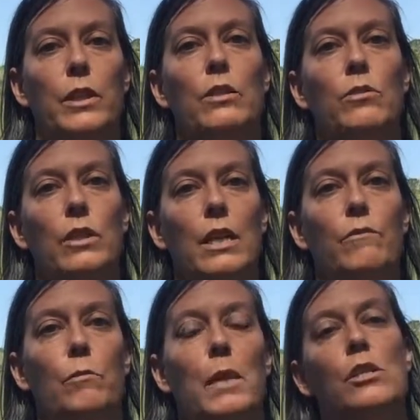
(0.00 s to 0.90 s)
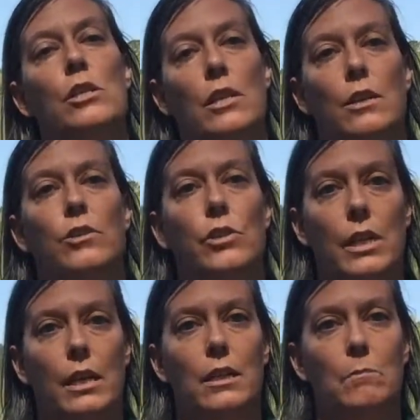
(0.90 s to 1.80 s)
read through the information and
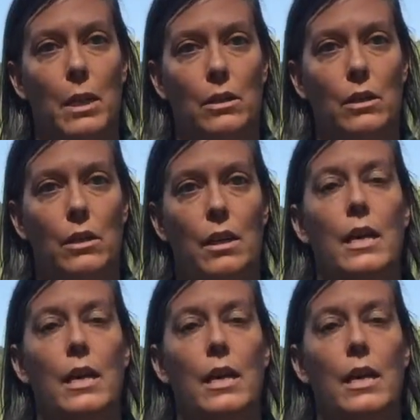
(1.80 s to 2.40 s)
understand it better.